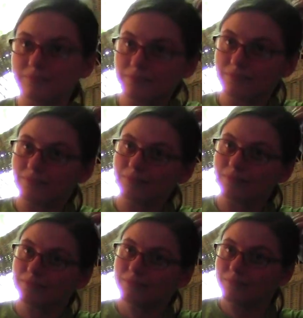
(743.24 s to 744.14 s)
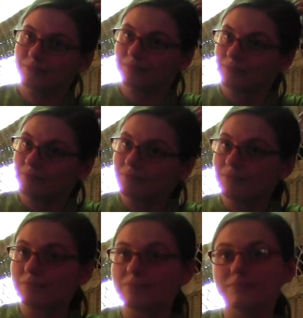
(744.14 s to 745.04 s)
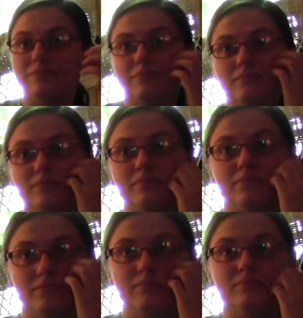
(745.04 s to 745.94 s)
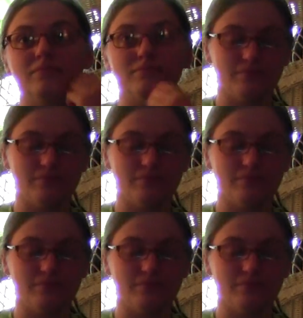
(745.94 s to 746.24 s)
Because they are gauge dependent.